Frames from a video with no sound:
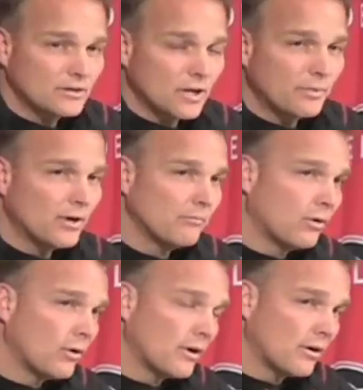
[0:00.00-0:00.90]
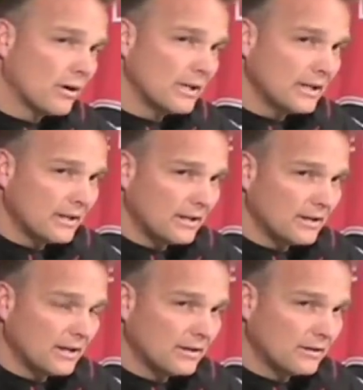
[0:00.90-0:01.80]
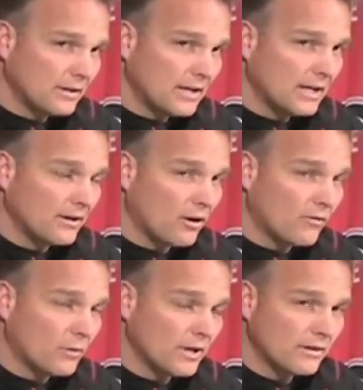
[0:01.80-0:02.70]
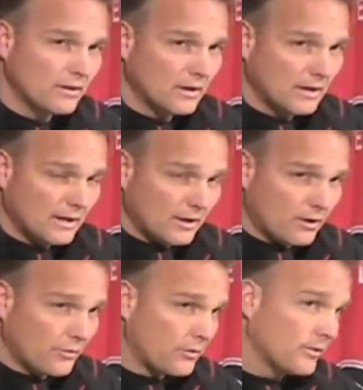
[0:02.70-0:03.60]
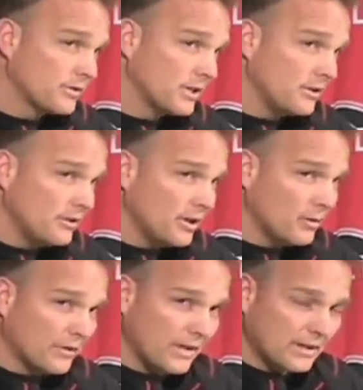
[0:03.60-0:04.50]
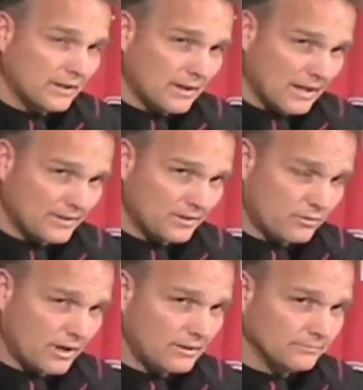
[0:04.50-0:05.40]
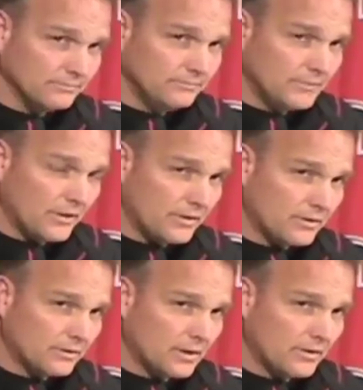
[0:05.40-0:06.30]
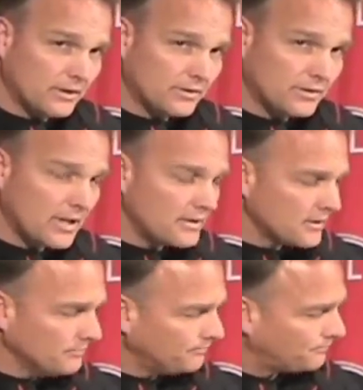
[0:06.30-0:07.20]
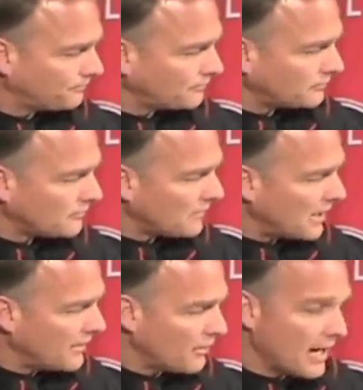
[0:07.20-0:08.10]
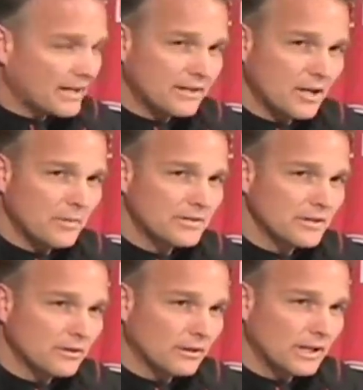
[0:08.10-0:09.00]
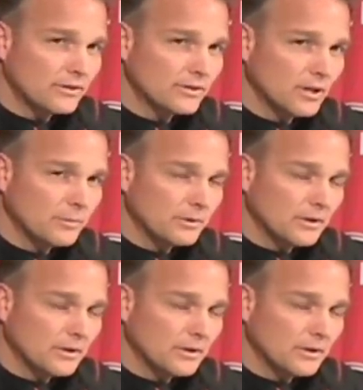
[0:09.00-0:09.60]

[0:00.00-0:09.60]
jump on board early and, and, and get it over with, go through their senior year where they can concentrate on their, on their season, and their academics and their leadership,